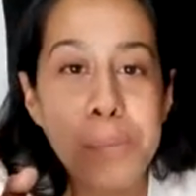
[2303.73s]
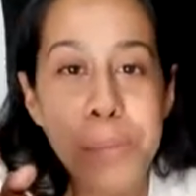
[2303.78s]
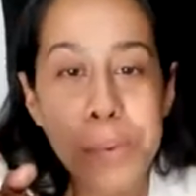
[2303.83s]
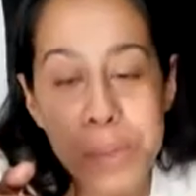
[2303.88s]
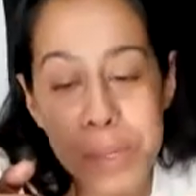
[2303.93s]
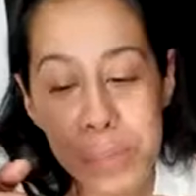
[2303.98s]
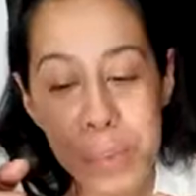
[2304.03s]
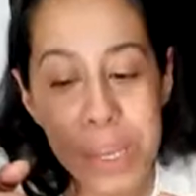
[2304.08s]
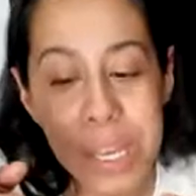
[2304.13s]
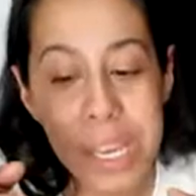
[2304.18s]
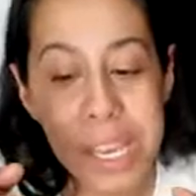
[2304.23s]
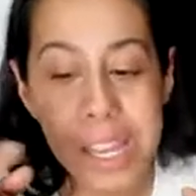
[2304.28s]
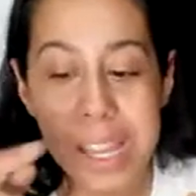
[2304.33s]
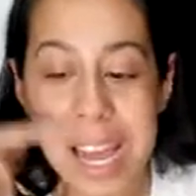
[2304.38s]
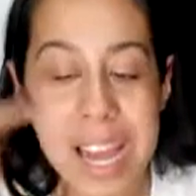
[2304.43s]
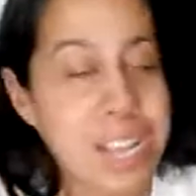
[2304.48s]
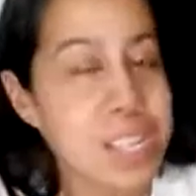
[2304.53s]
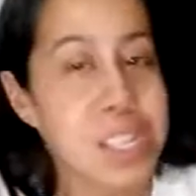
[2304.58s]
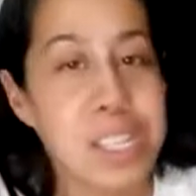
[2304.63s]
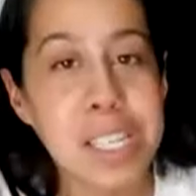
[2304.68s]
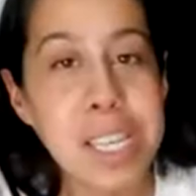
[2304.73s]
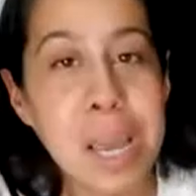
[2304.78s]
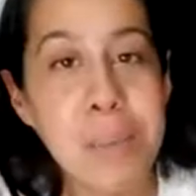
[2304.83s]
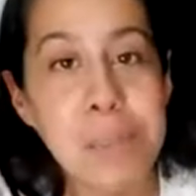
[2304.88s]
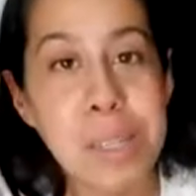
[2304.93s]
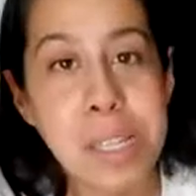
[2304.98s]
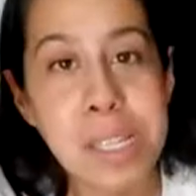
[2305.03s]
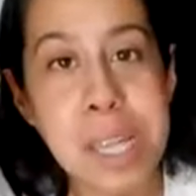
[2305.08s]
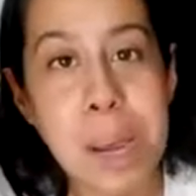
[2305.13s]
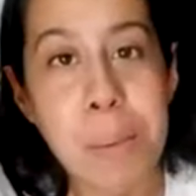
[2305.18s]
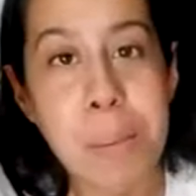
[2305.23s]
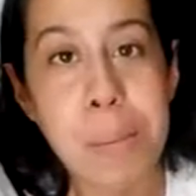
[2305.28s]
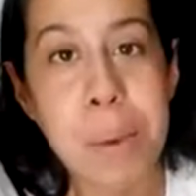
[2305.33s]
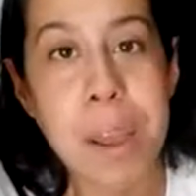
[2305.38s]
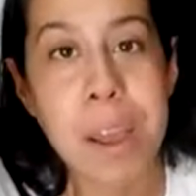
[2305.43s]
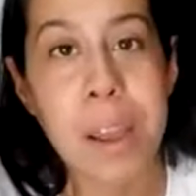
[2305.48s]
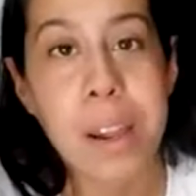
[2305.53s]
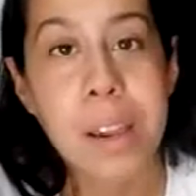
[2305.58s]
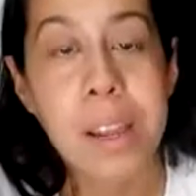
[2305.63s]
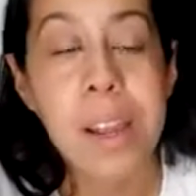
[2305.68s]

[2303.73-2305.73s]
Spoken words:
Speaking of that, it just came to the top of my head.